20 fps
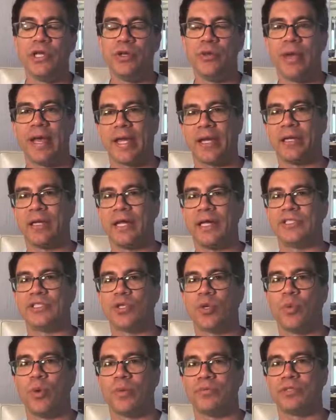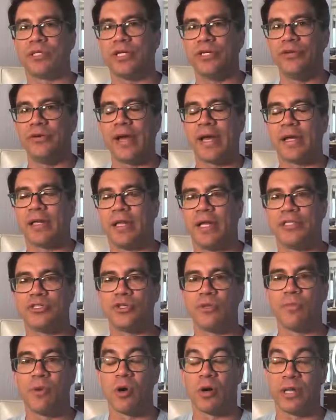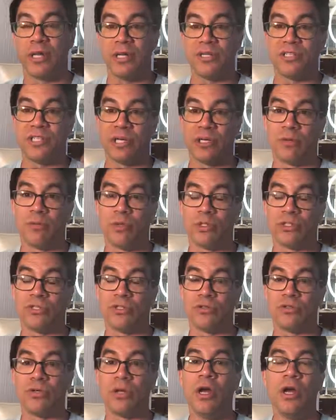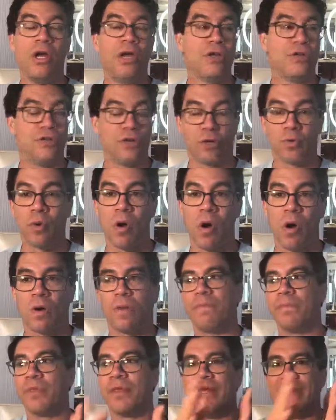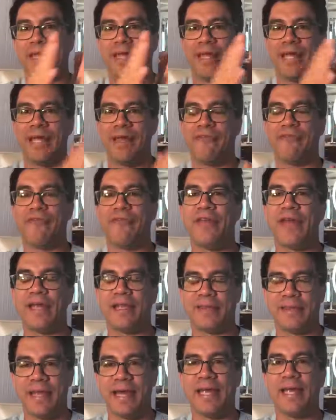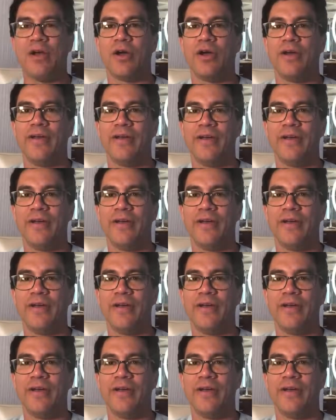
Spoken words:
you analyze their website, you analyze their marketing, and tell them what they're done wrong. If they like